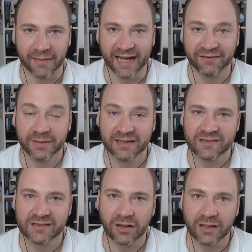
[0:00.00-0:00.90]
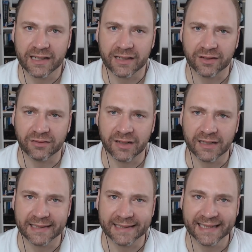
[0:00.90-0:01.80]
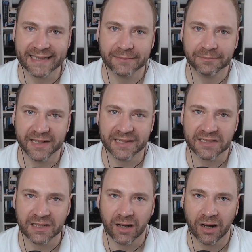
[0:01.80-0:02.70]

I've been stalking you a little bit